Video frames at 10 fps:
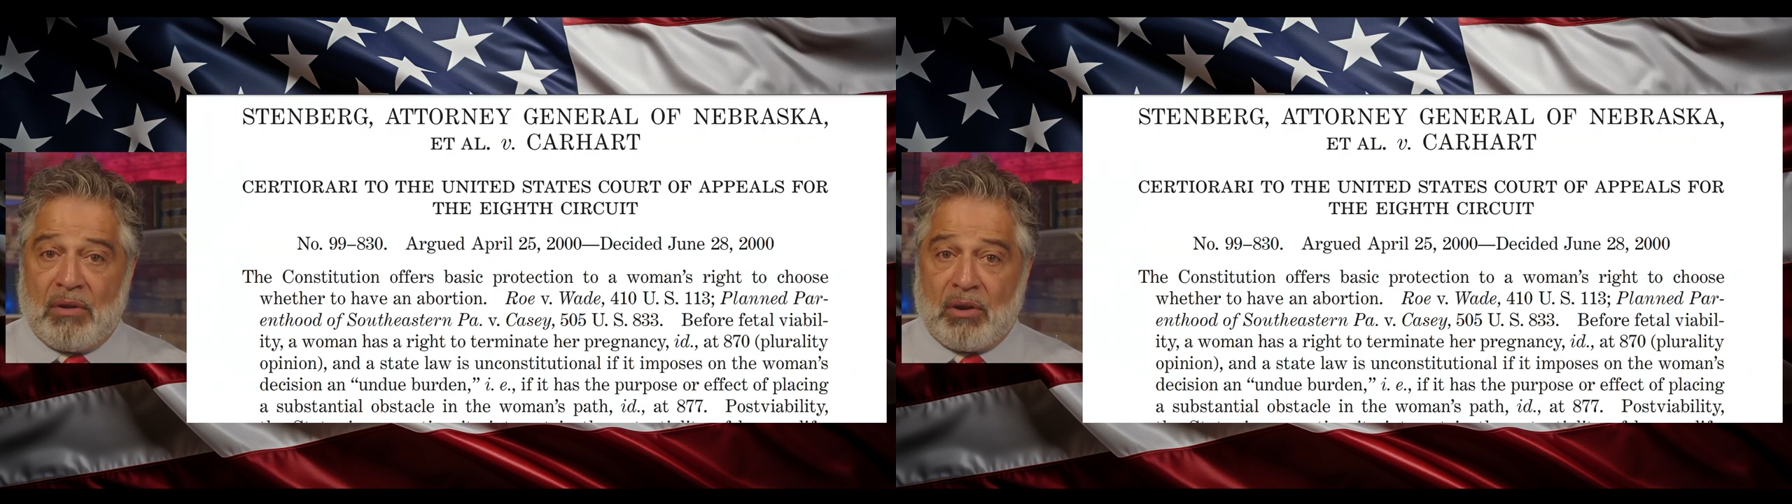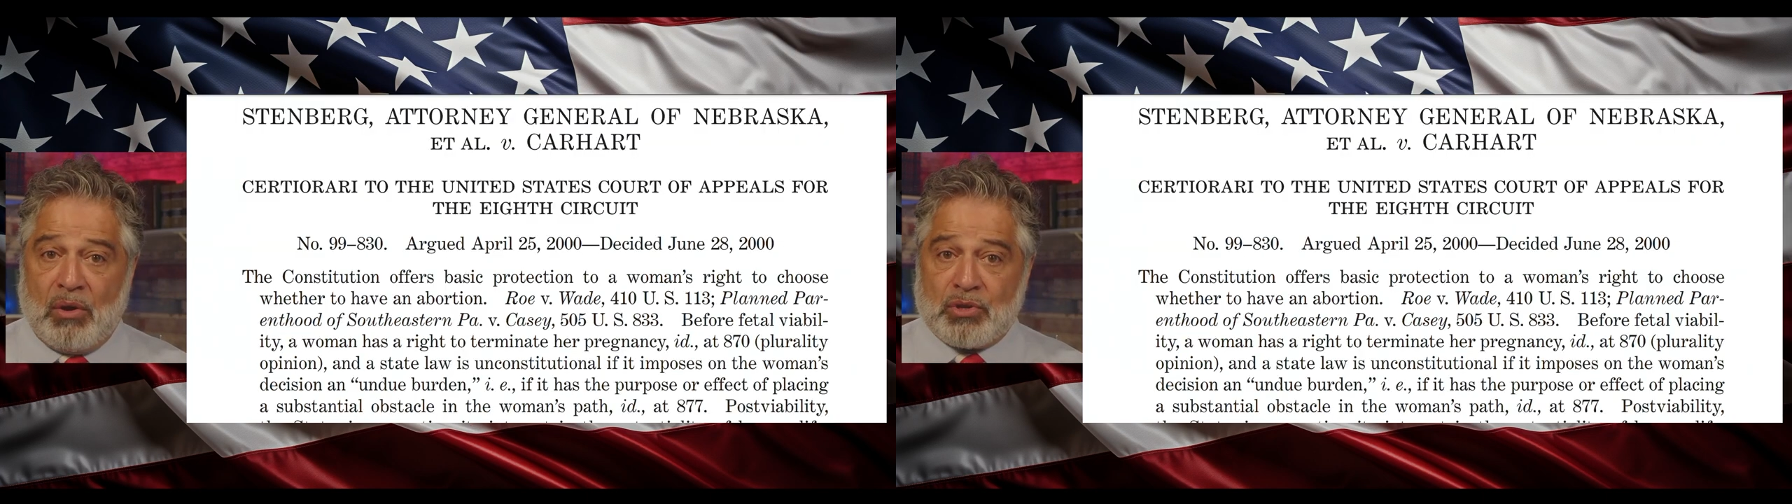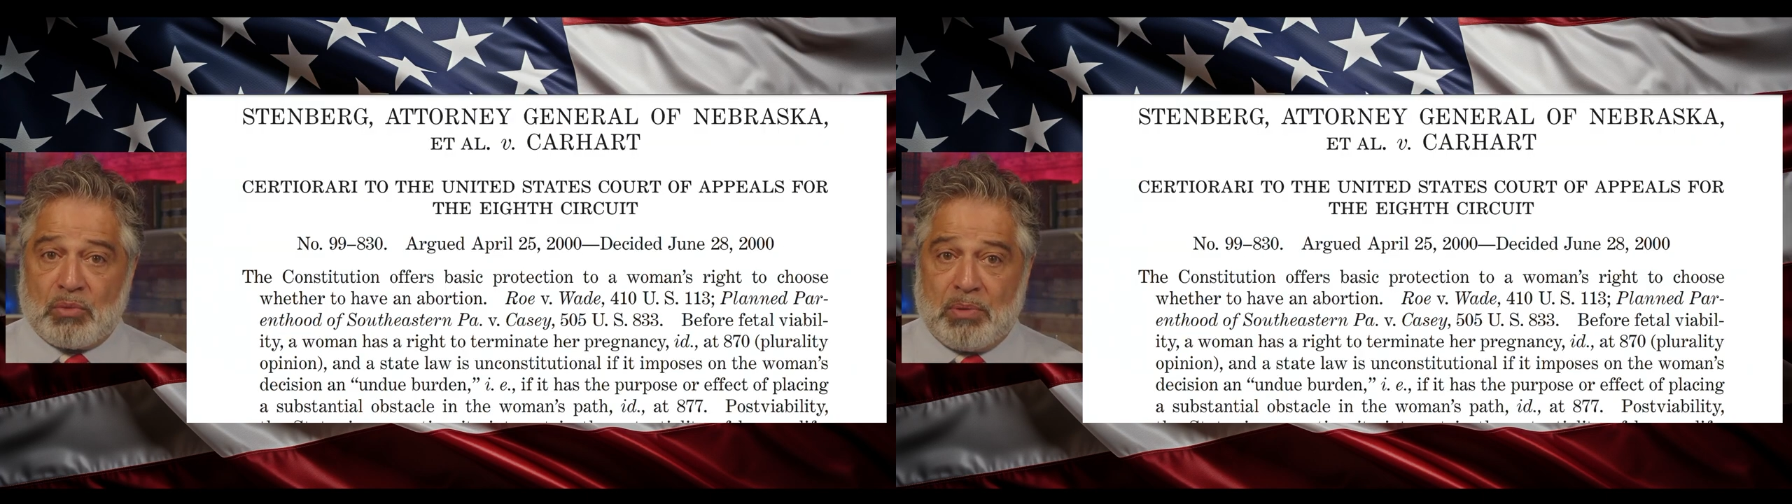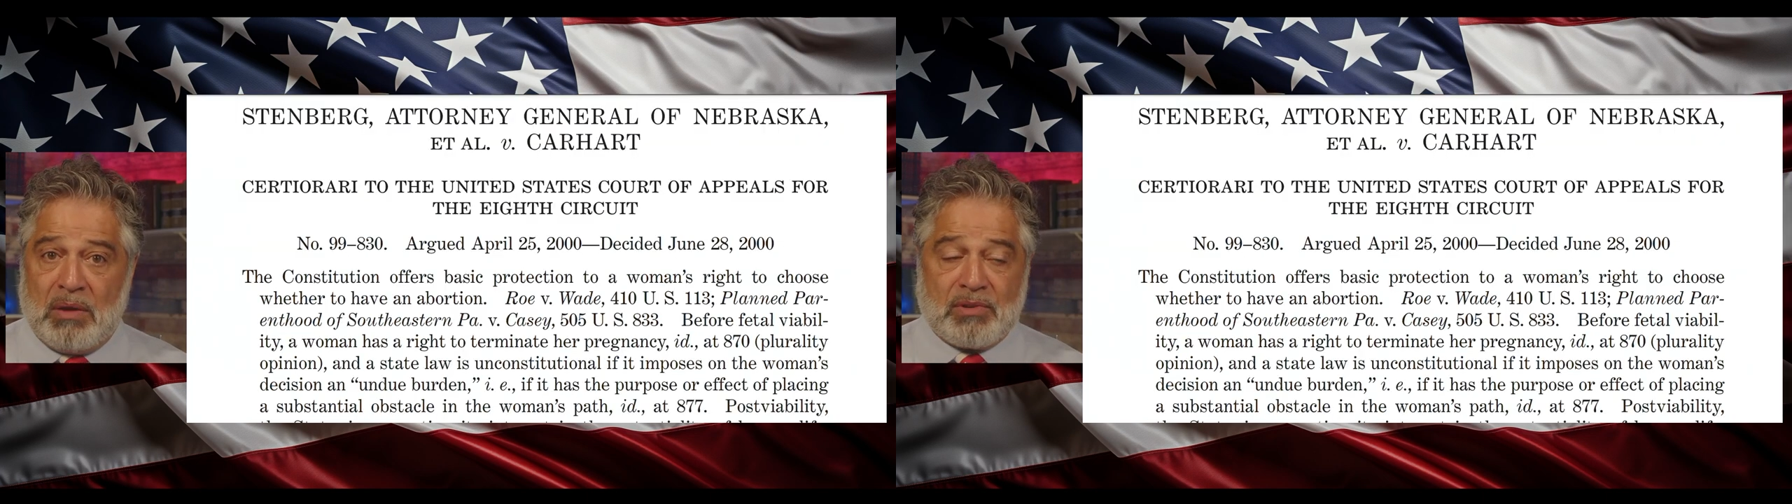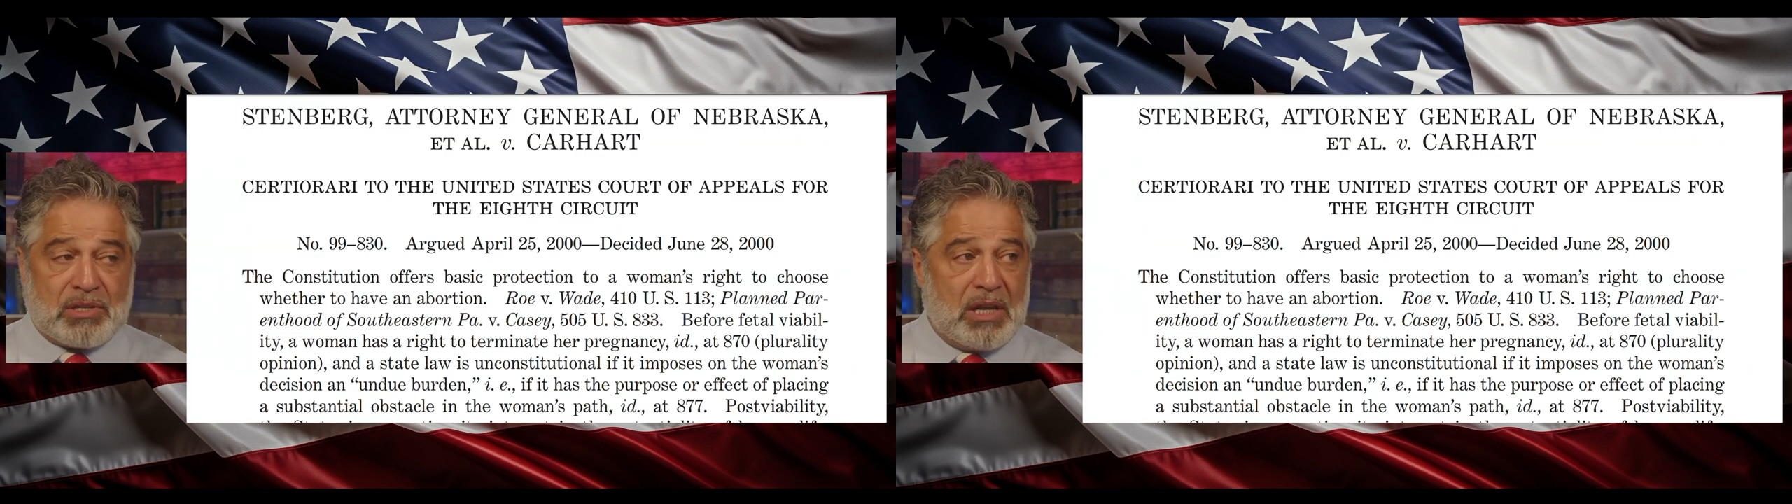also
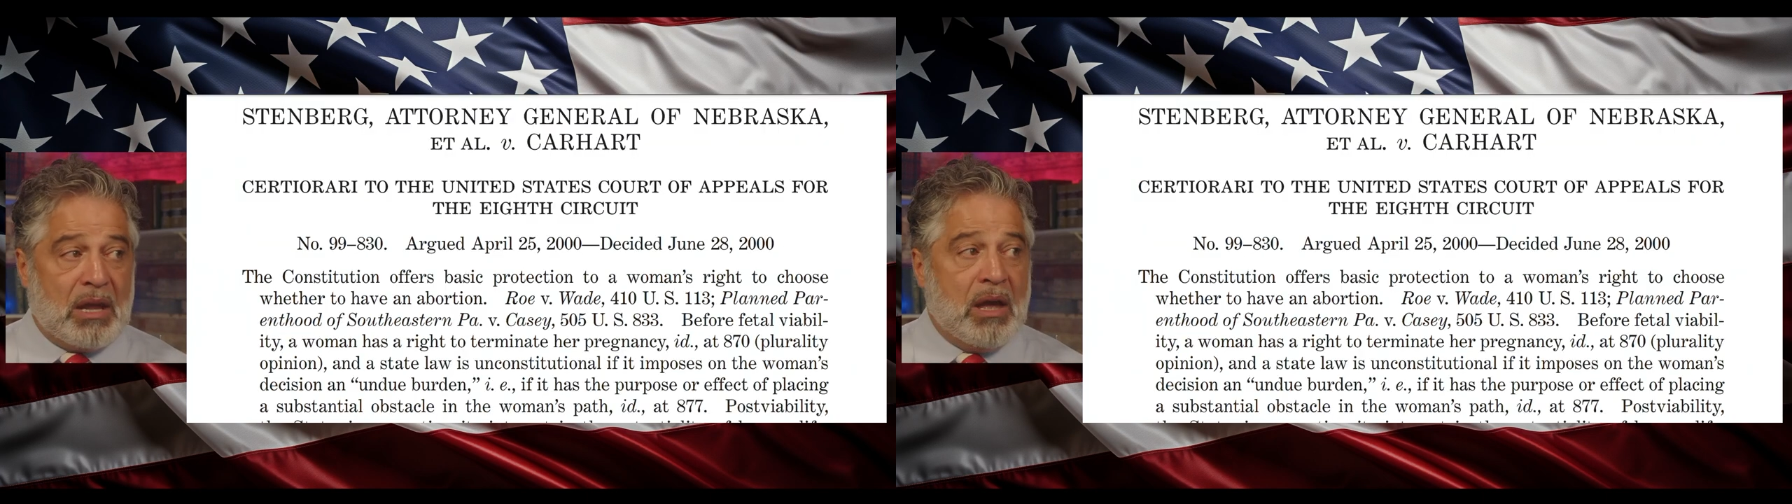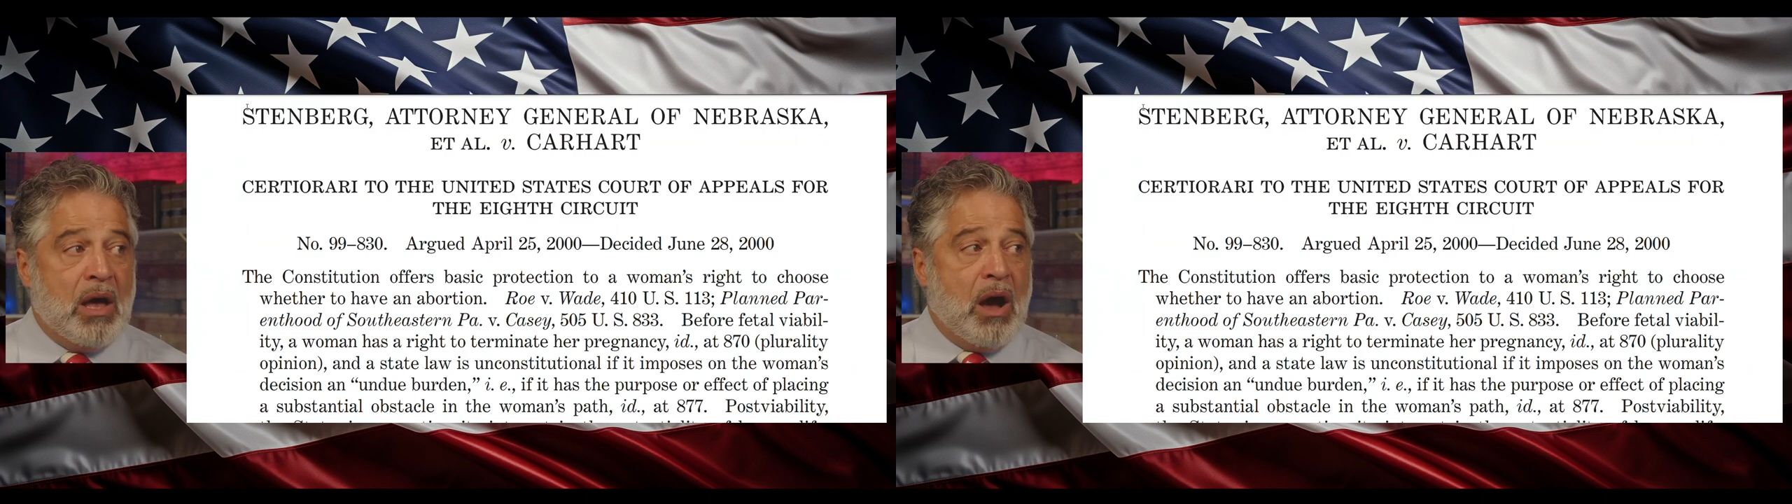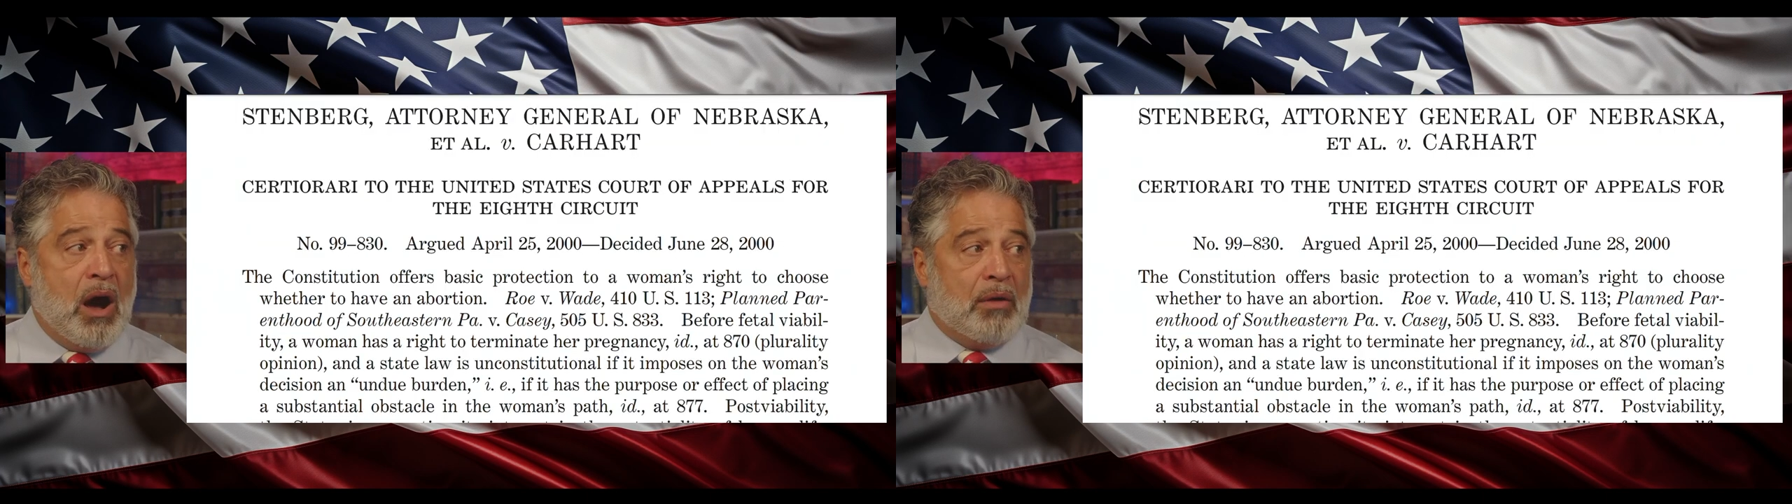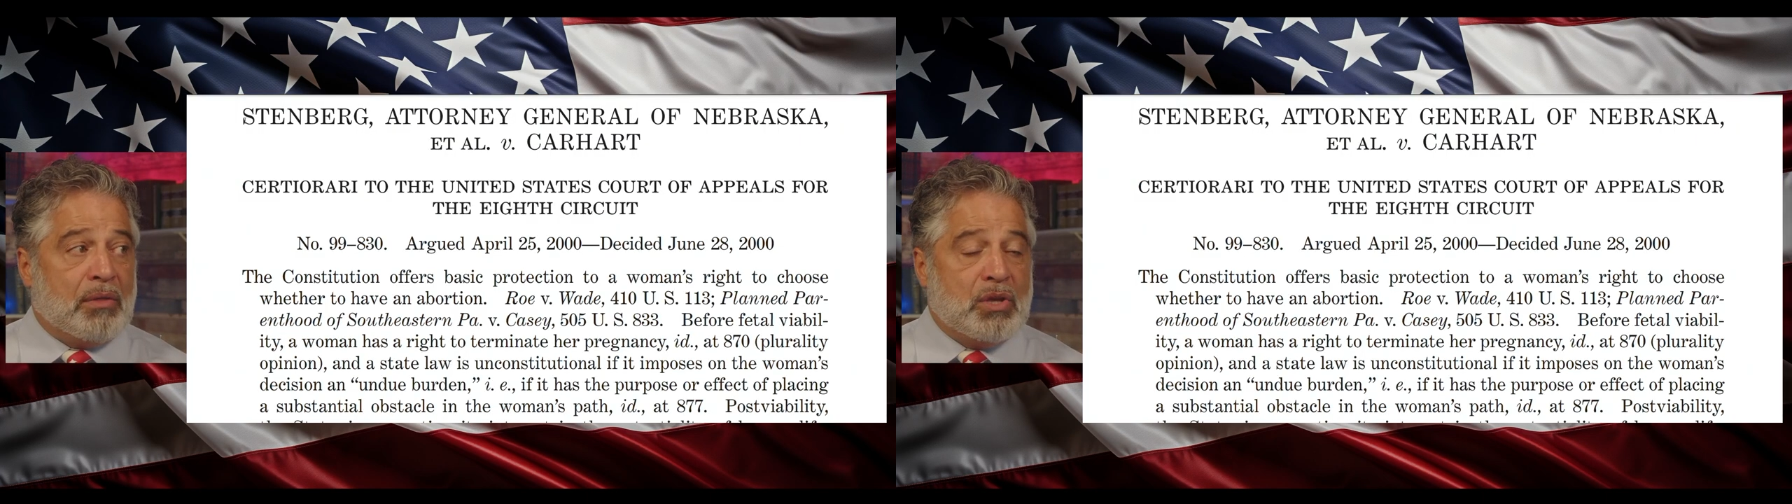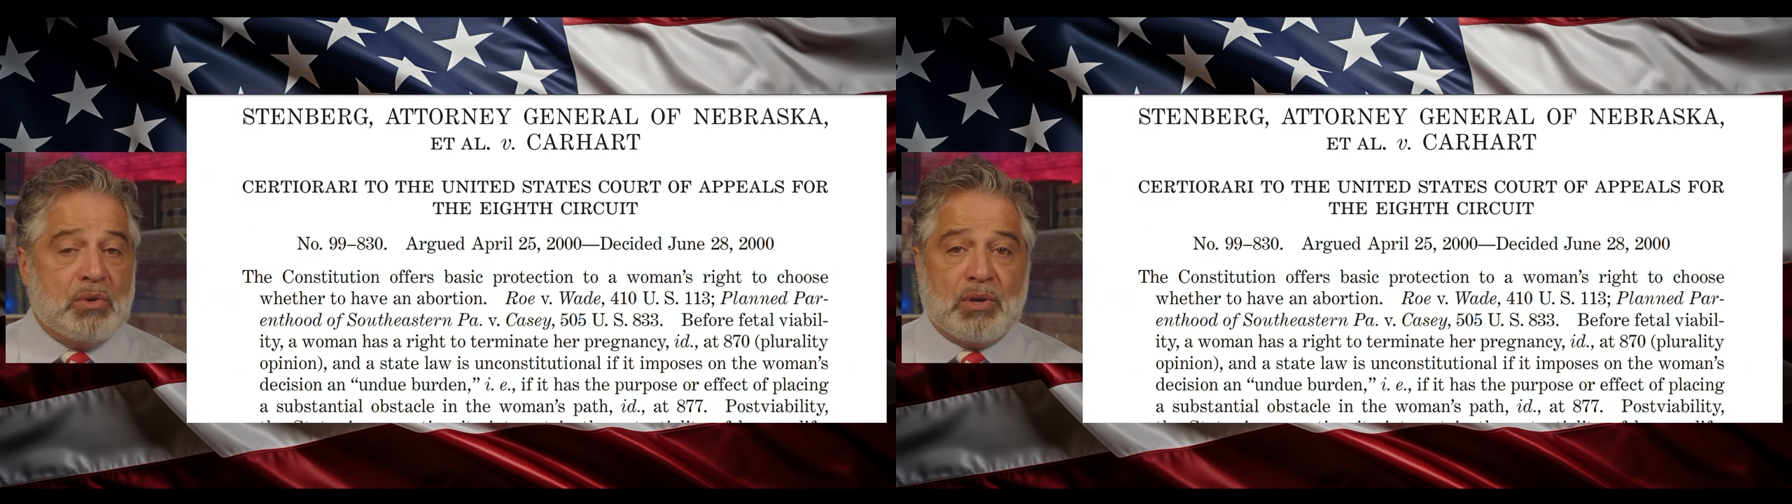previously how the
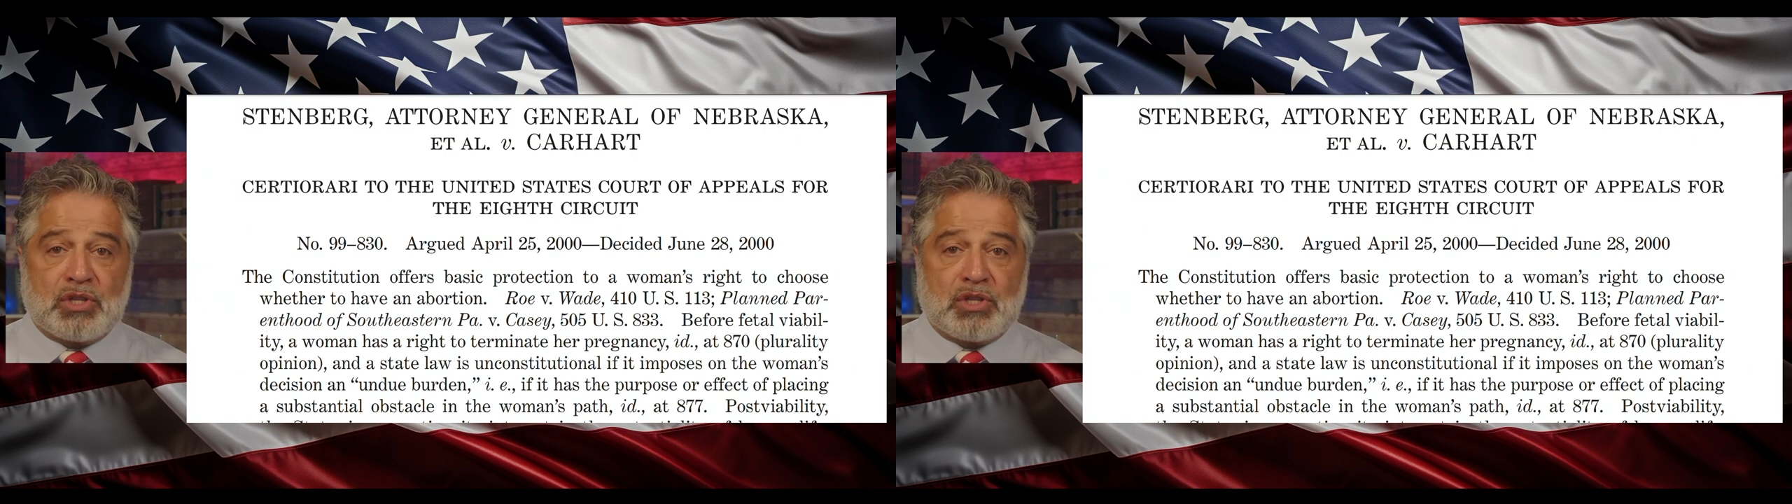U.S.